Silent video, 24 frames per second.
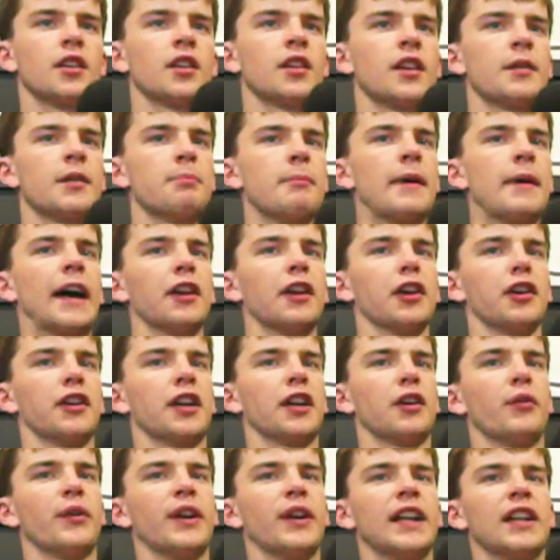Manai had
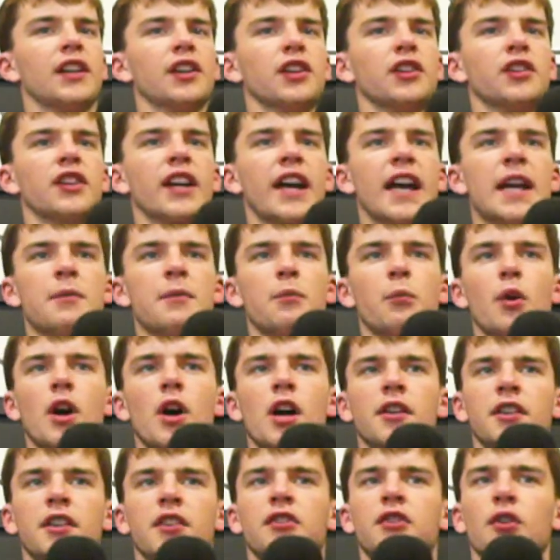a really good game,
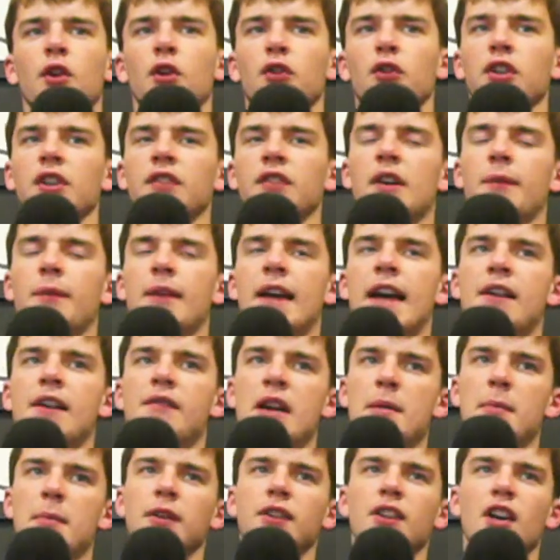worked his socks off up there, and
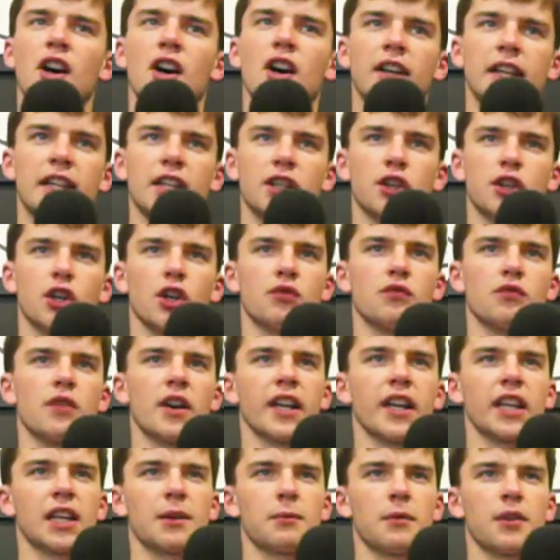Ramadani, good
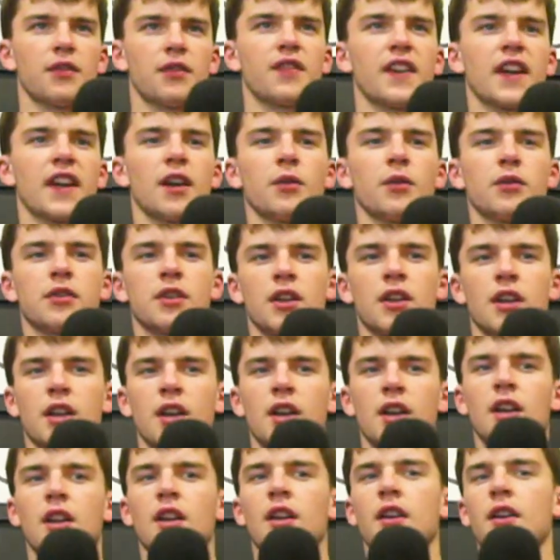running in midfield.
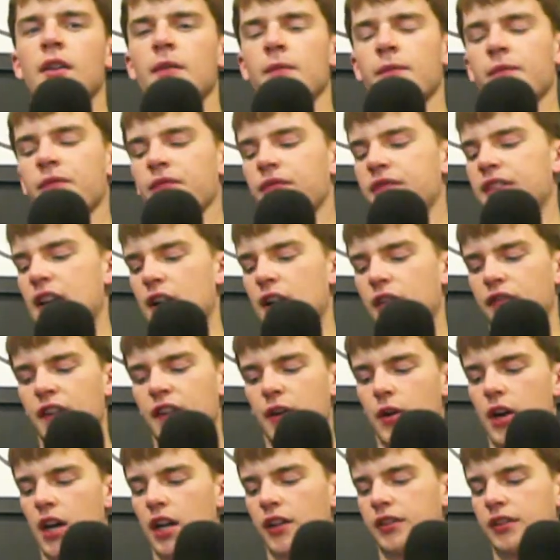They'll
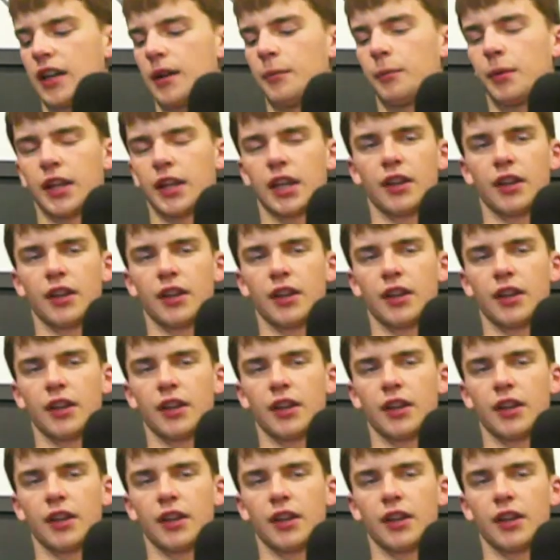feel hard done, but they